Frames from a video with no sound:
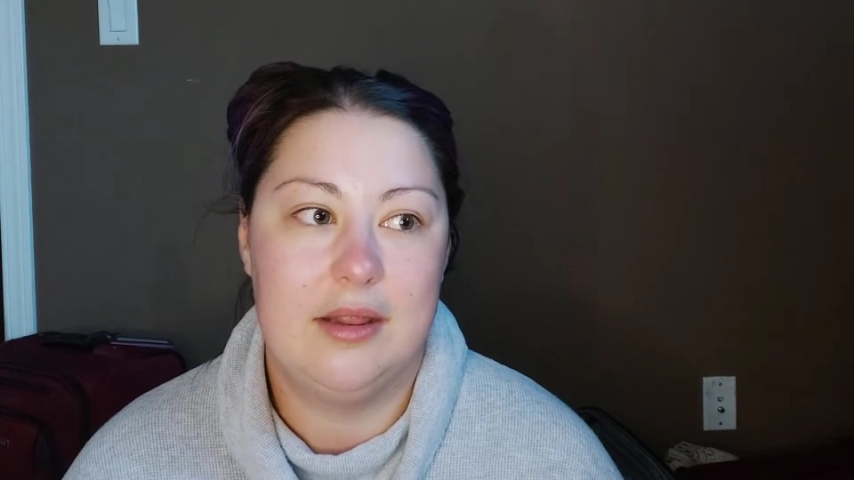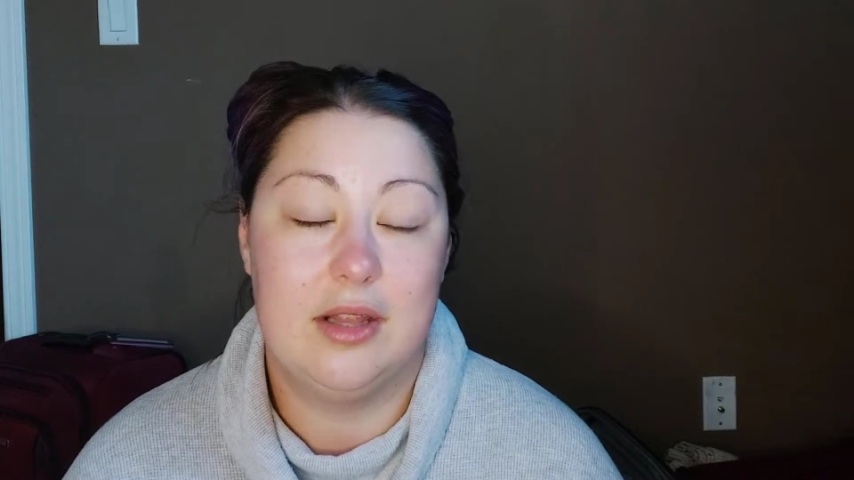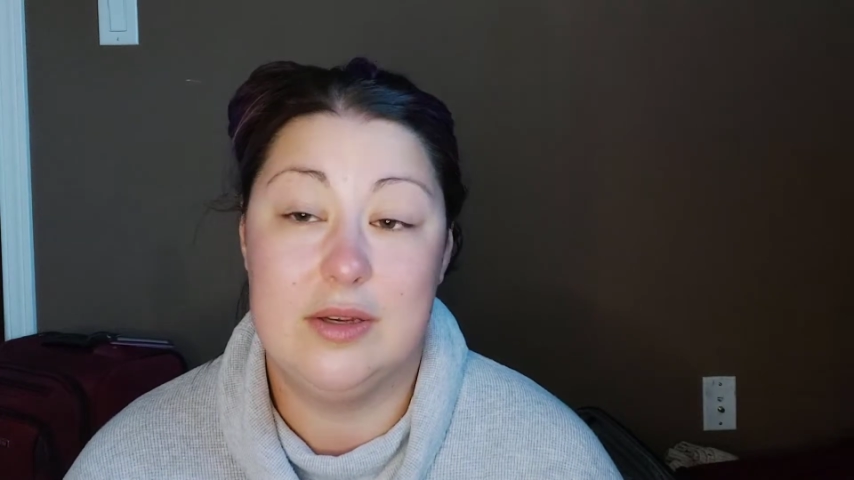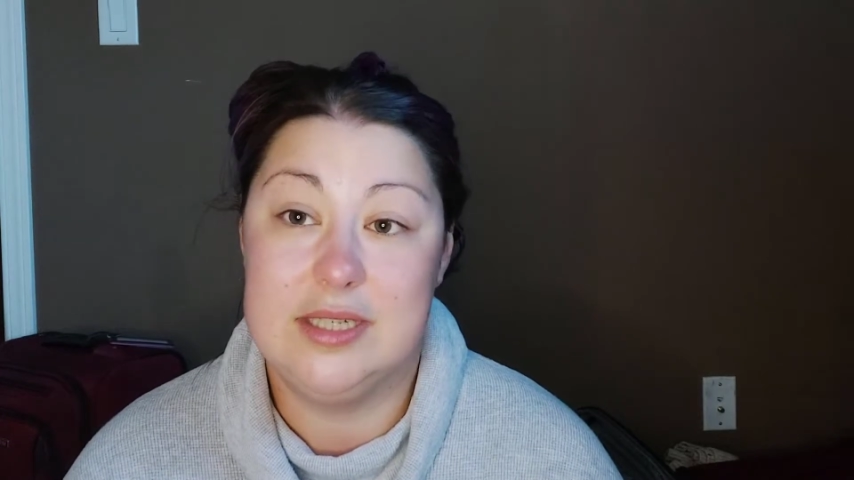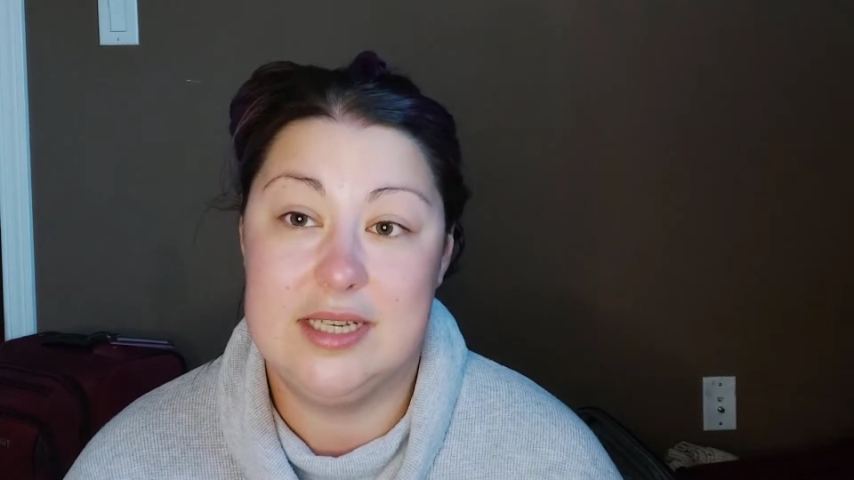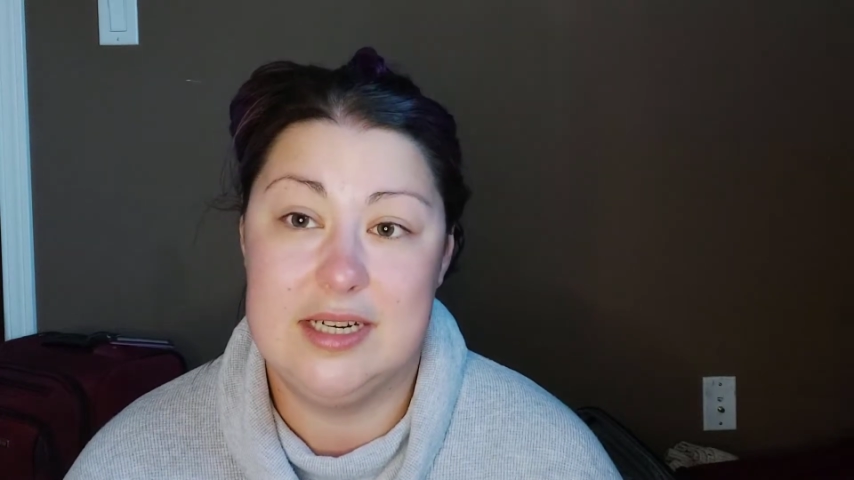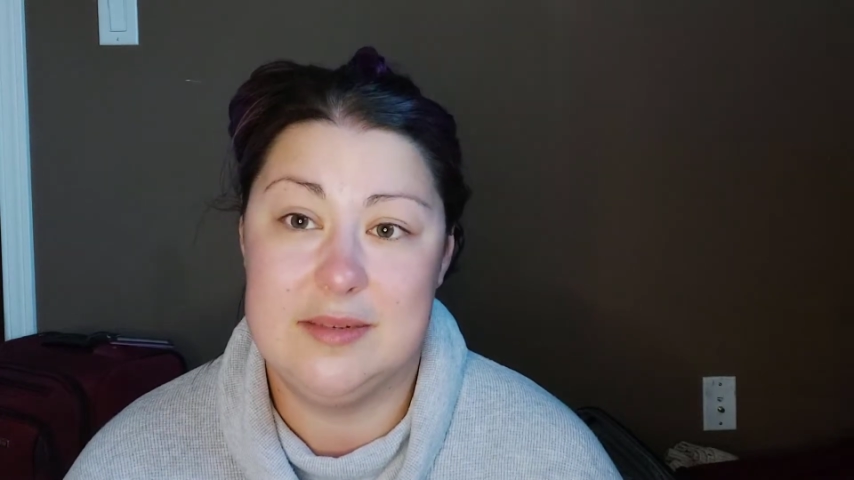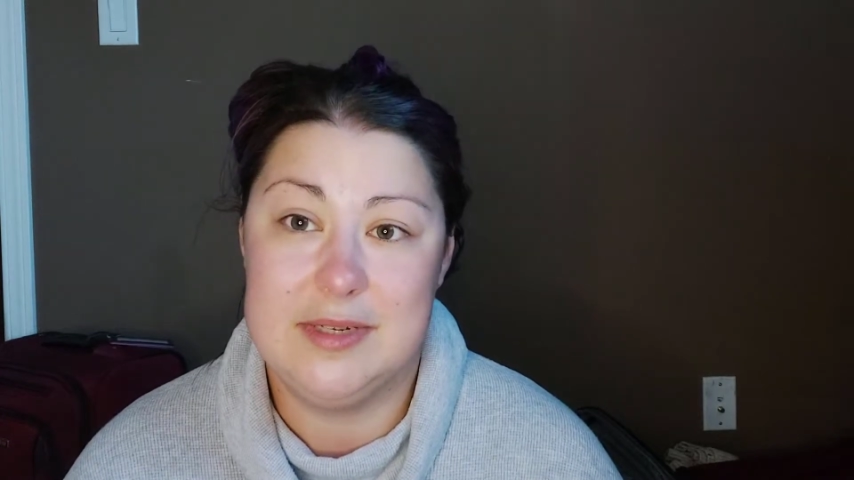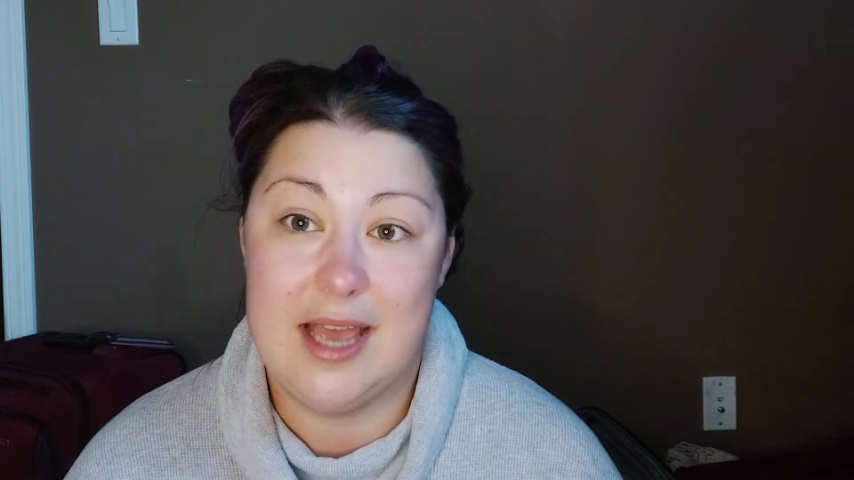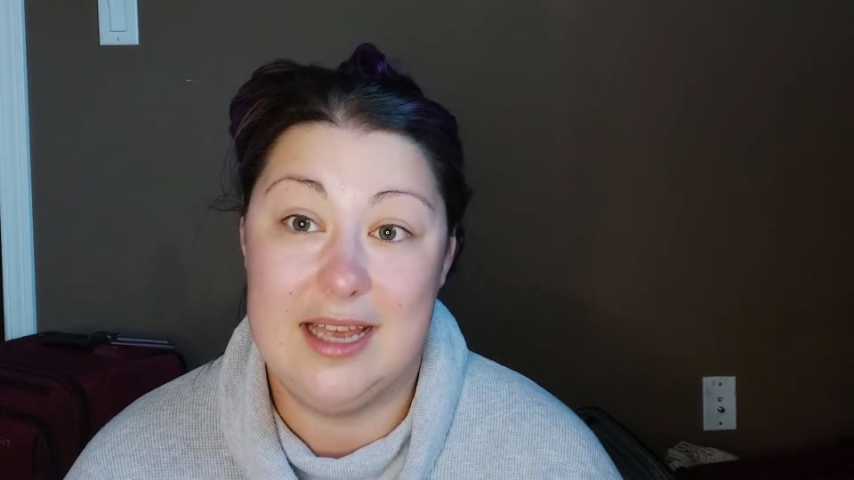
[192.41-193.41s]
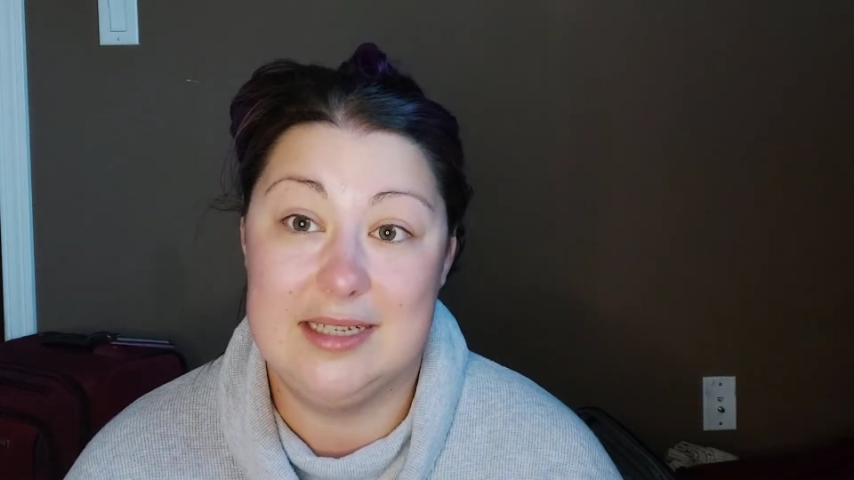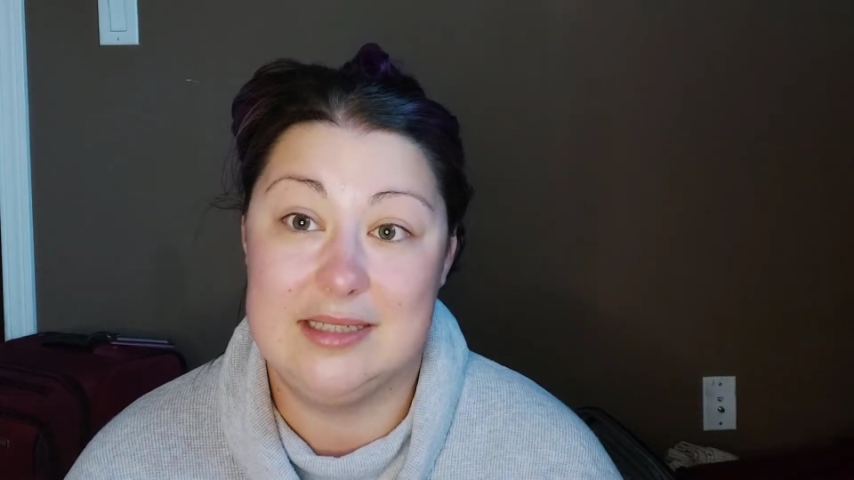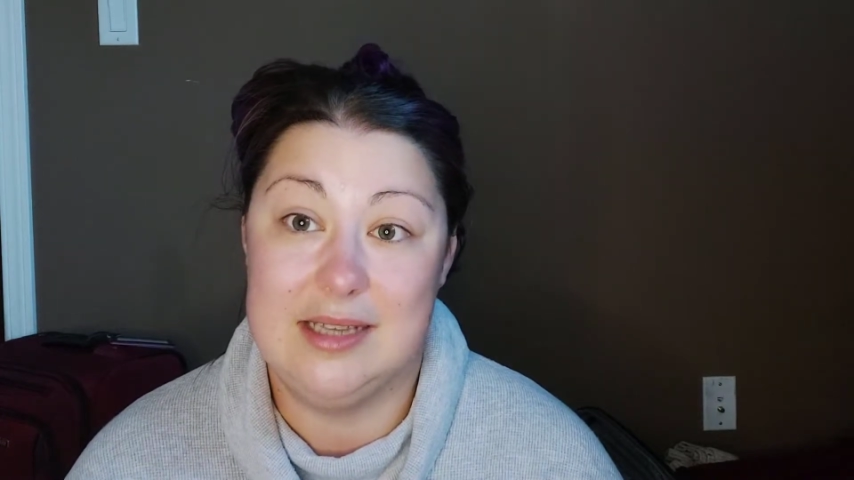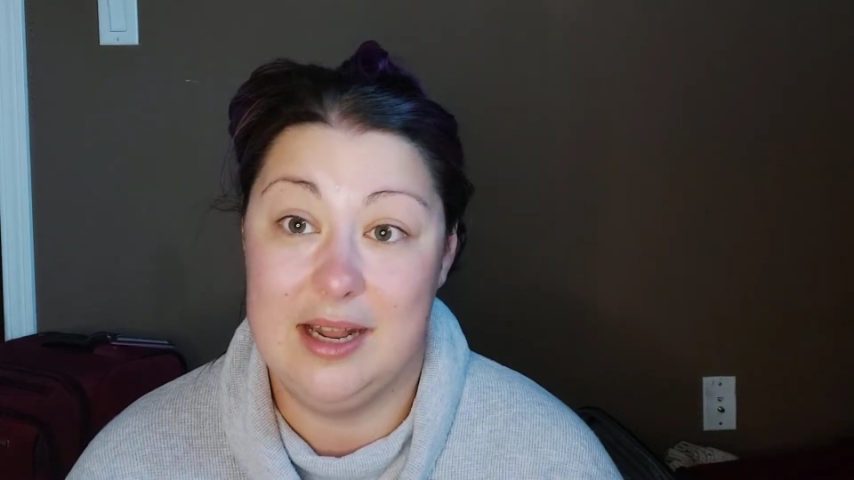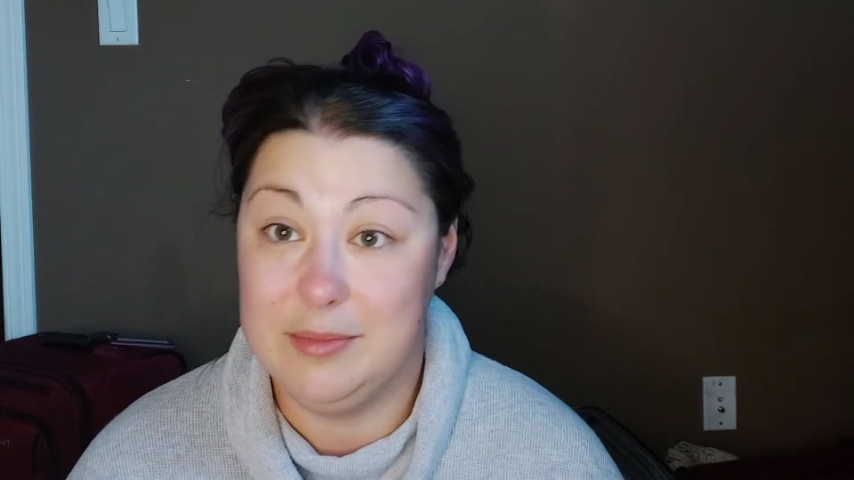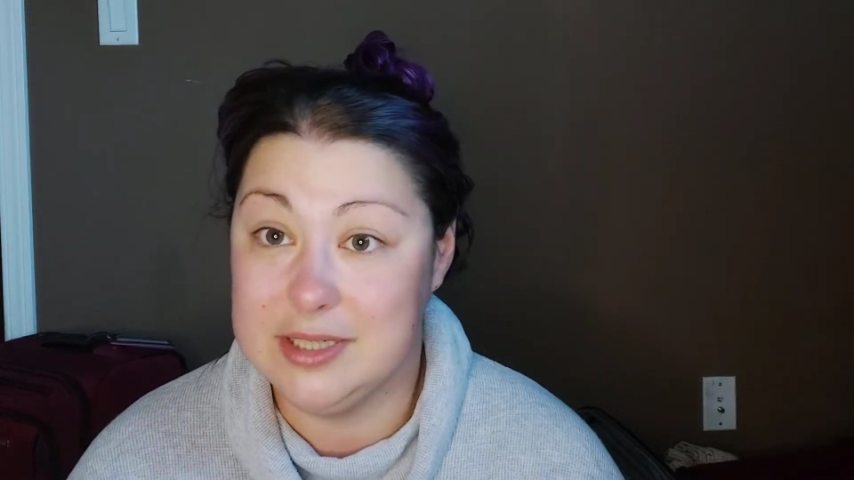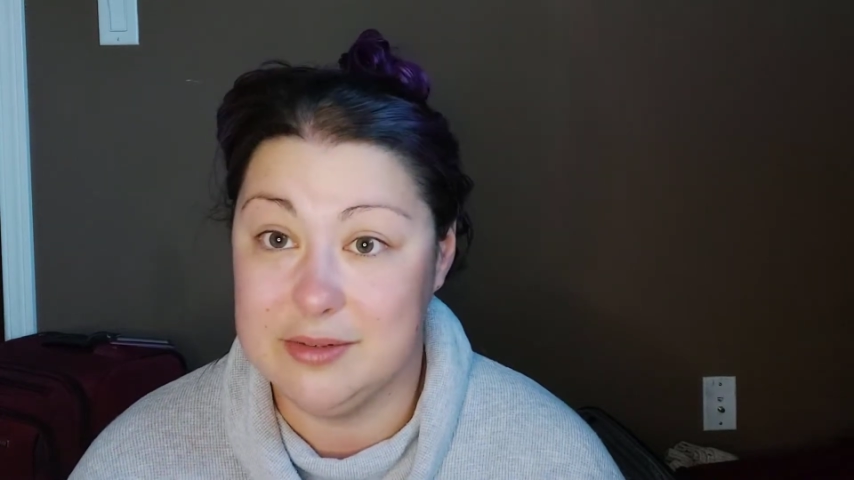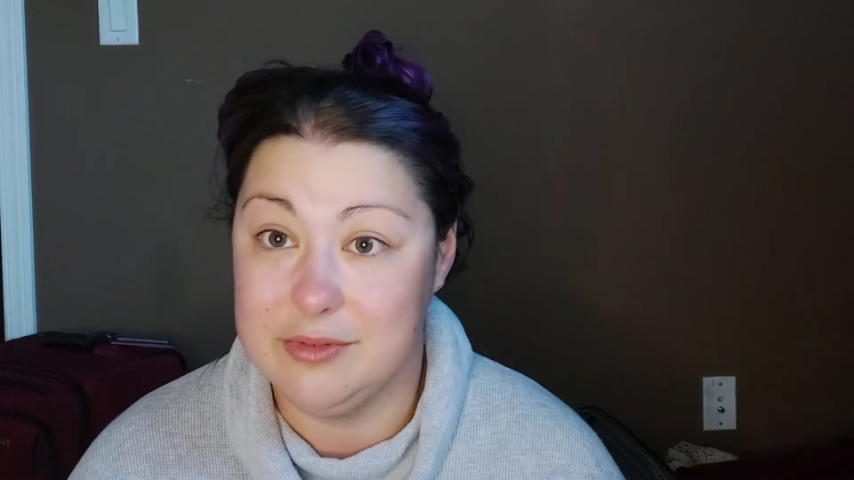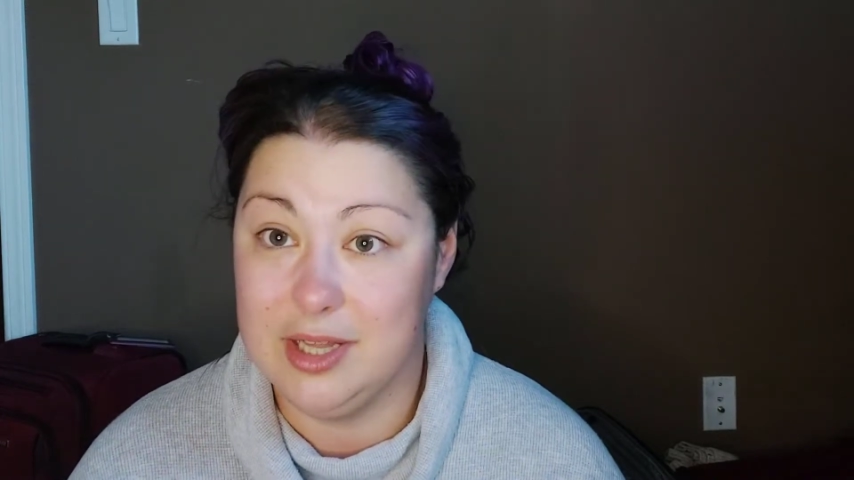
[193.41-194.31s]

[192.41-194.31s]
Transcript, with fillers: the closest city to me is Edmonton,